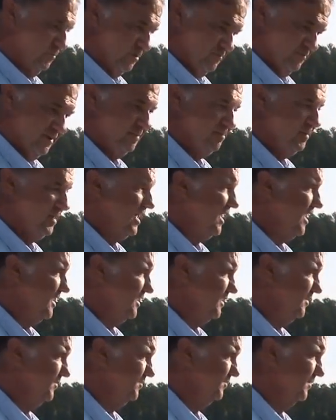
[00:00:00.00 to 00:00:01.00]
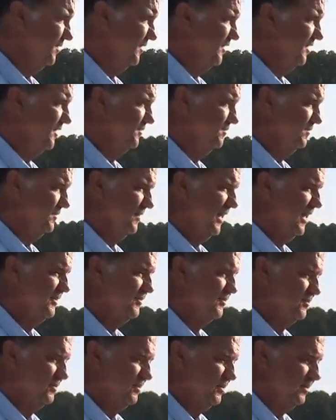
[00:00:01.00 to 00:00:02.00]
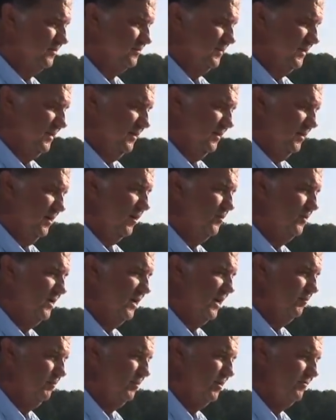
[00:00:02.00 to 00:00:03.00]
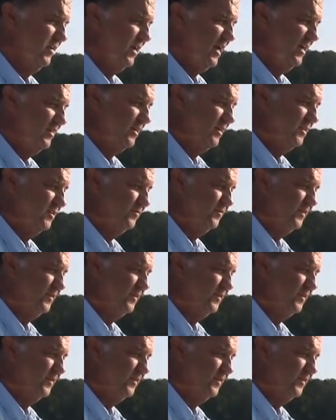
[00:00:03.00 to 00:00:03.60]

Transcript: one hooked. right behind you. The that's the, okay. We've got these